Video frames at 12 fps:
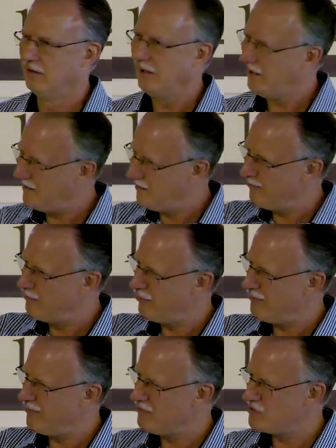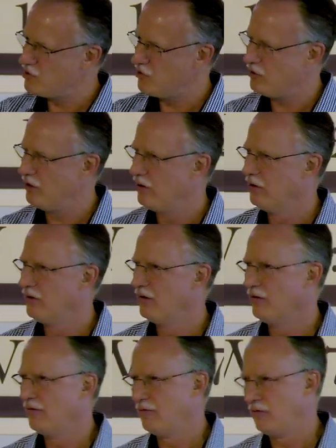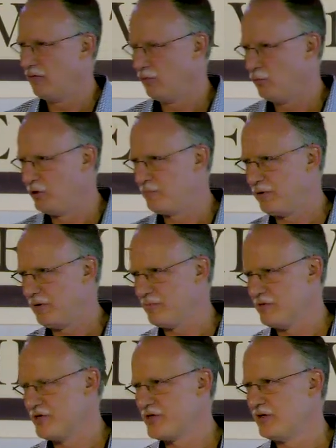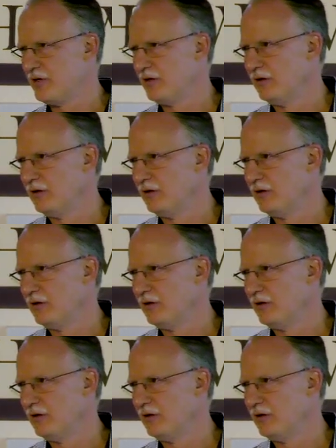and He'll promote you with purpose